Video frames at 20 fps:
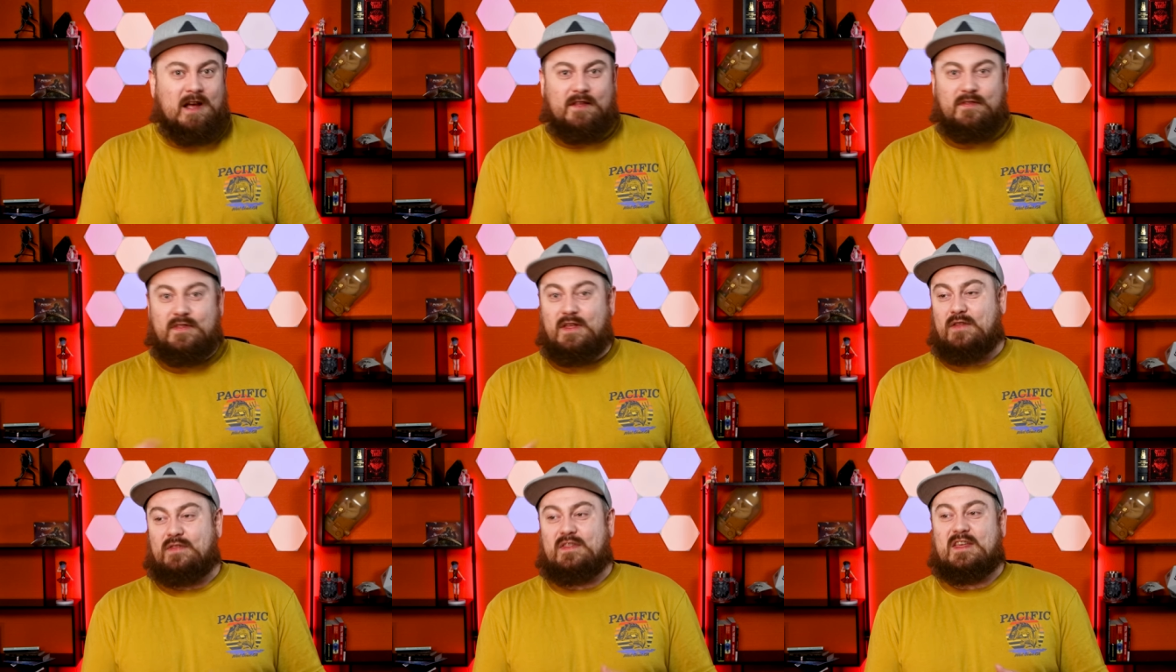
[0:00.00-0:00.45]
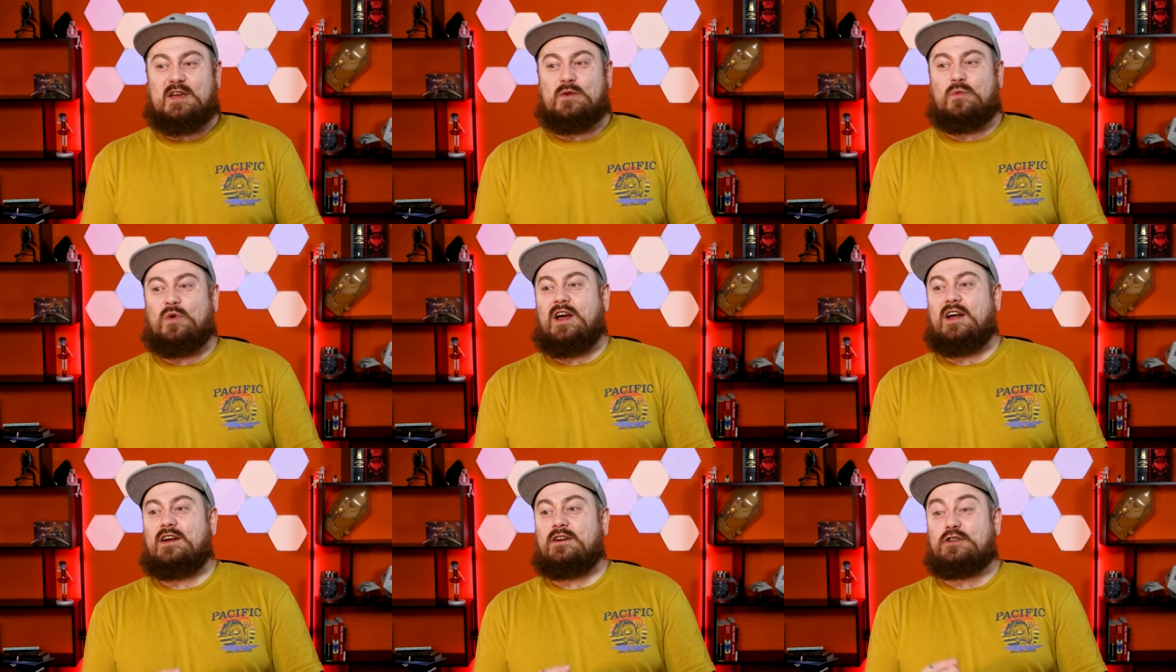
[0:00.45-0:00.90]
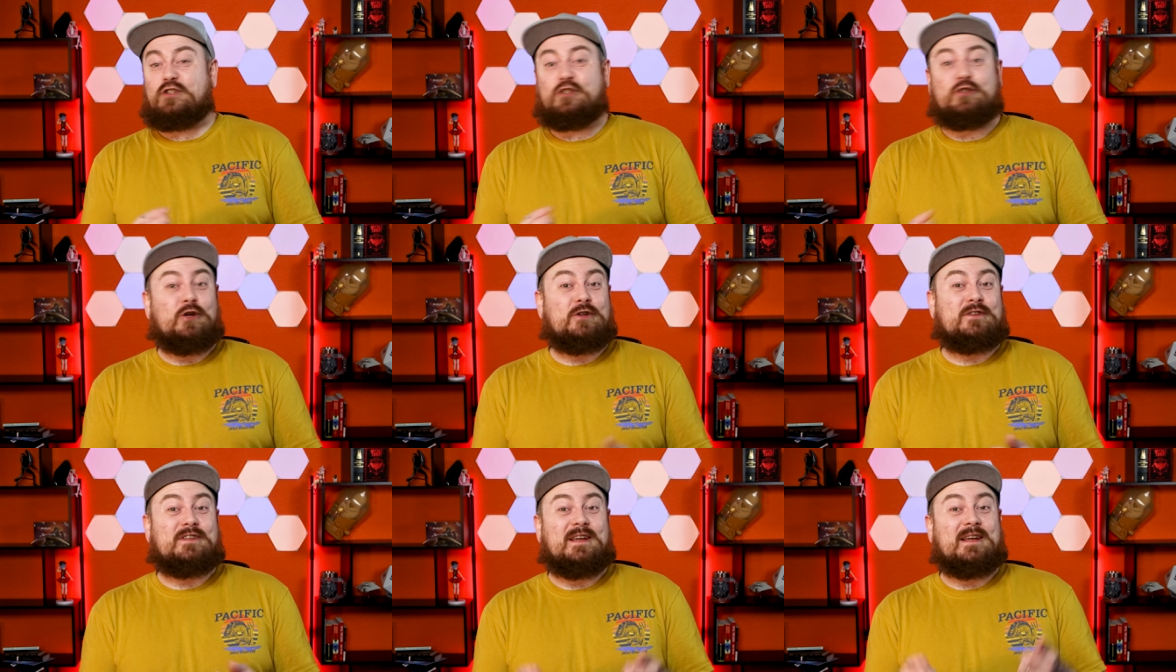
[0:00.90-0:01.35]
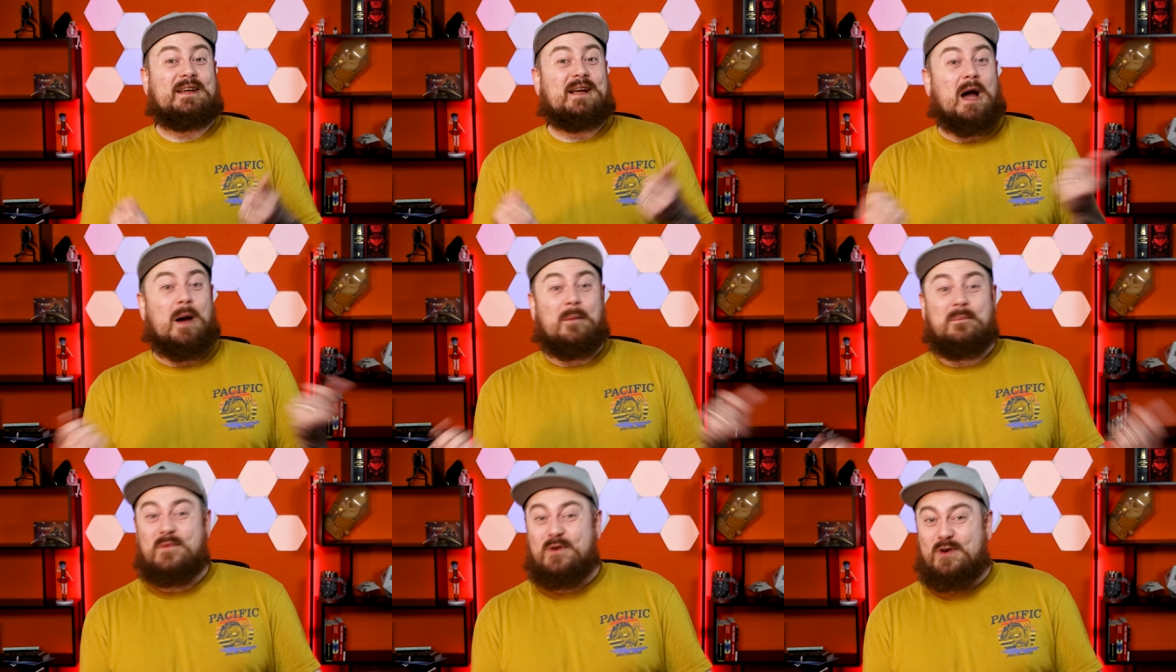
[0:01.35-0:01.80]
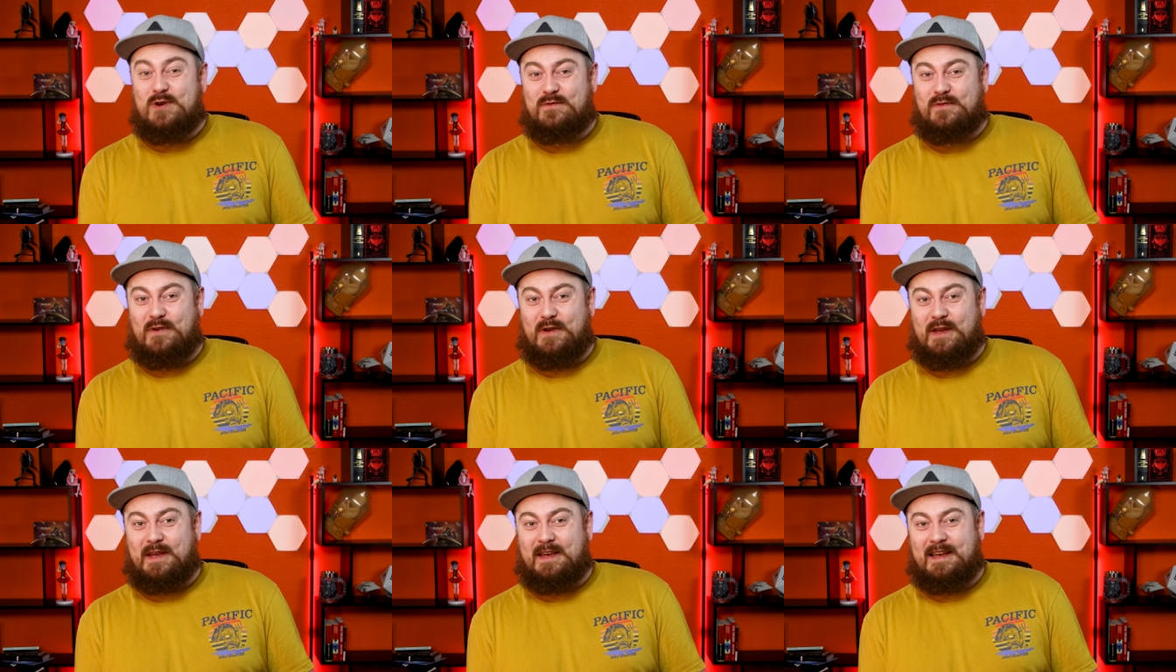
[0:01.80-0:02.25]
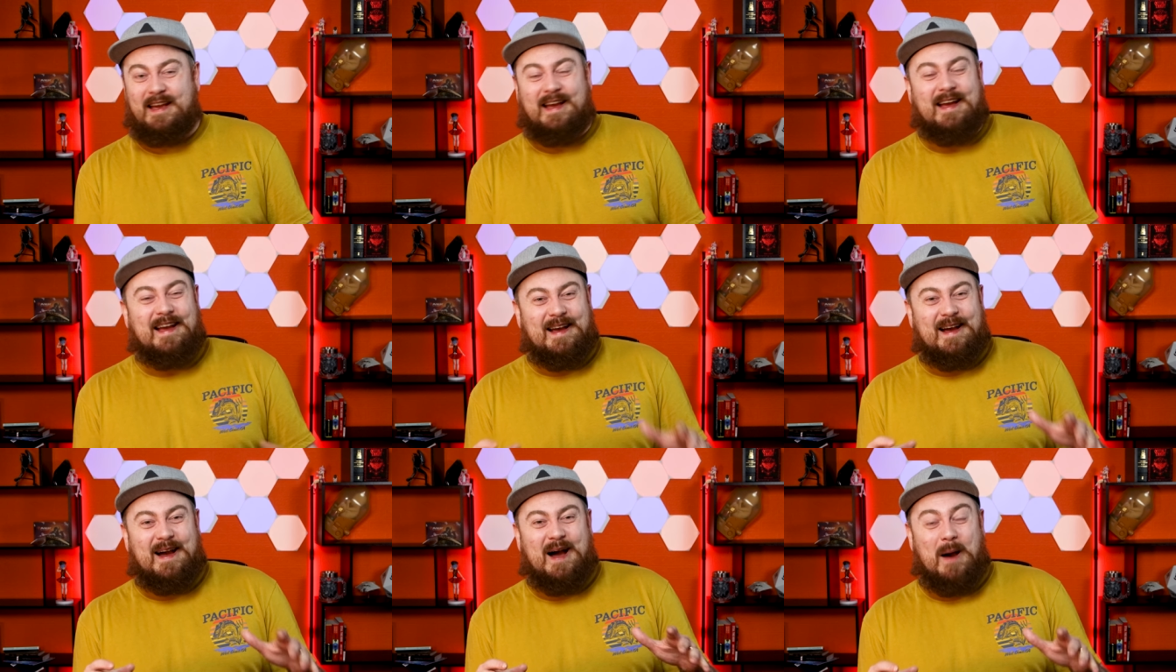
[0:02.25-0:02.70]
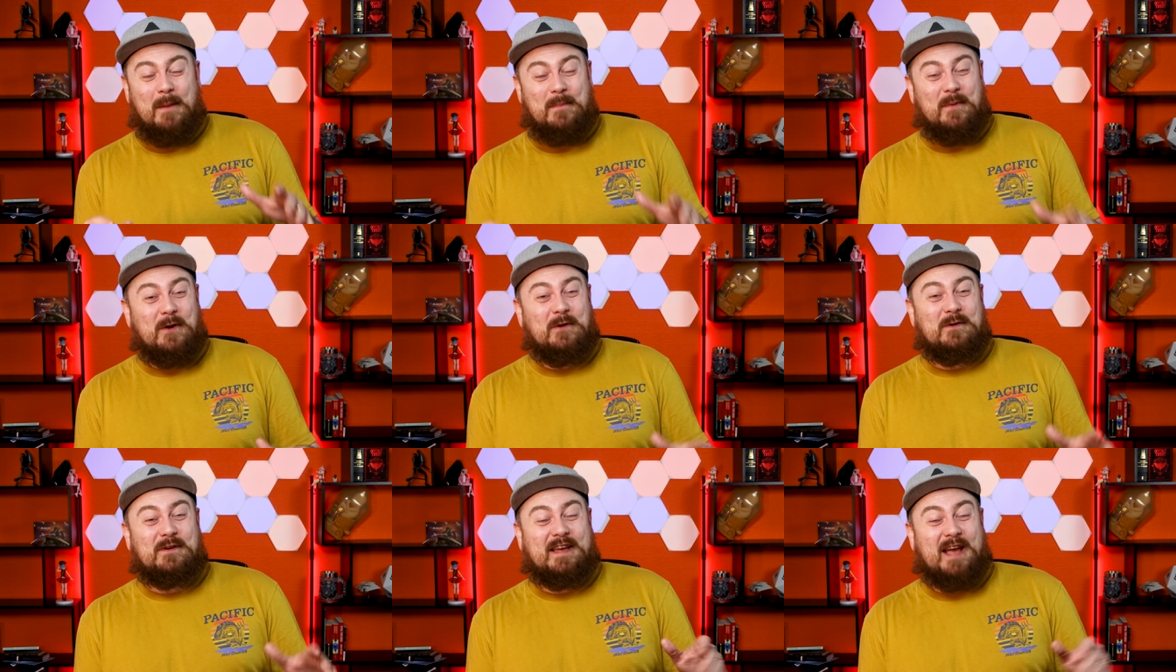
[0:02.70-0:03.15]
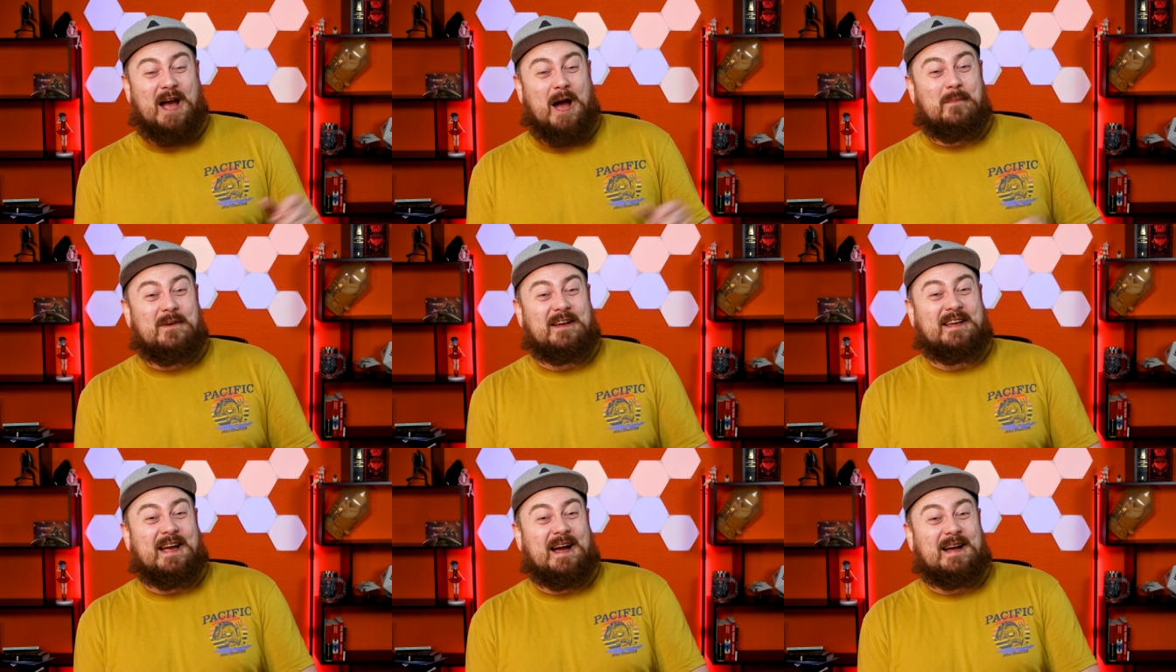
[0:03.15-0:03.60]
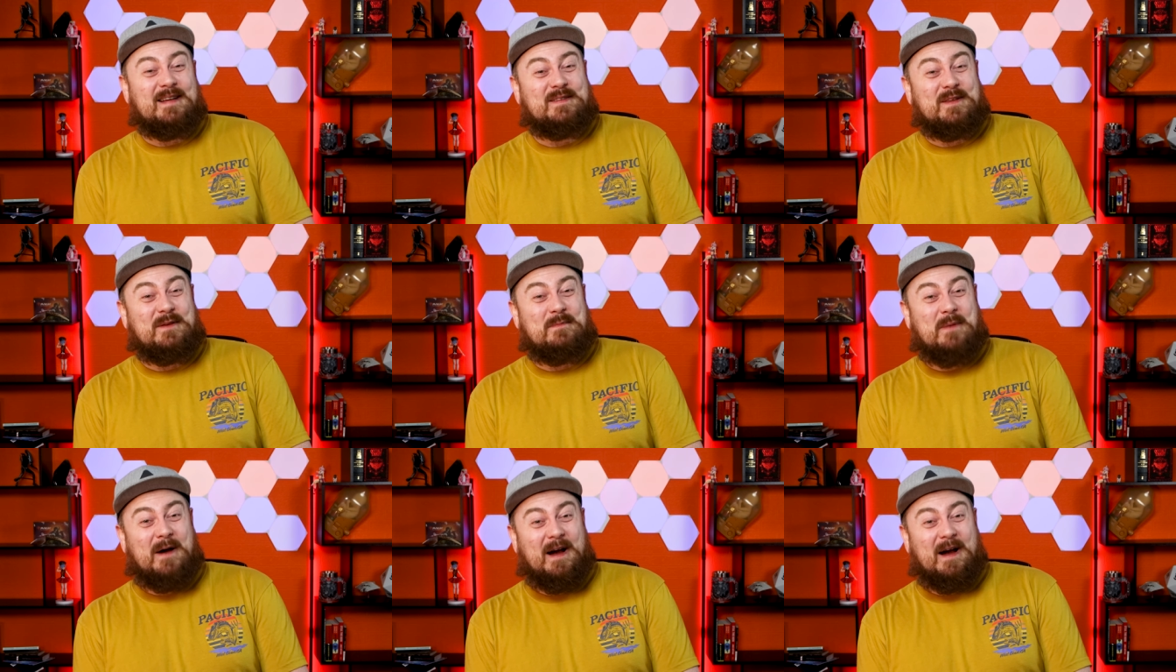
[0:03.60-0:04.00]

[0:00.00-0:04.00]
that they were shooting a movie about kamikaze